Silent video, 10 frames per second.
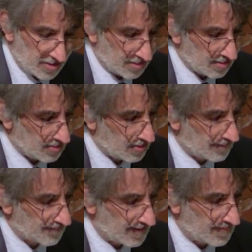oh,
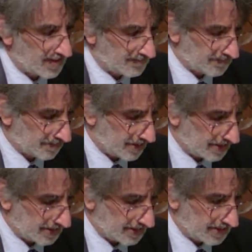if I'm ever
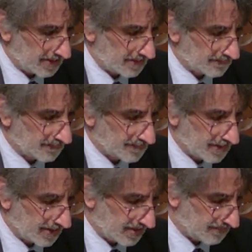lucky enough, if
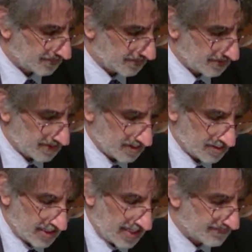God ever, you know,
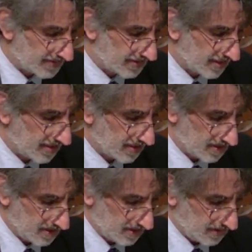to have a son,
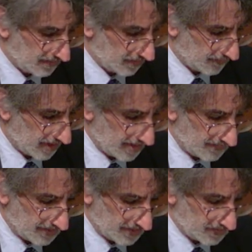you know, if God ever
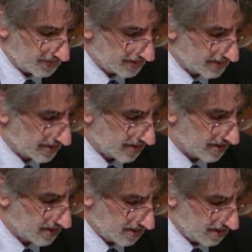gives me a son,
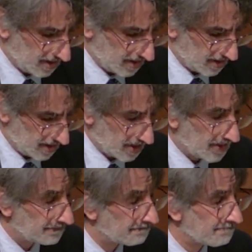
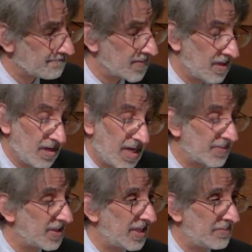um, I'm
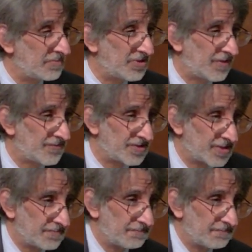going to name him Jefferson.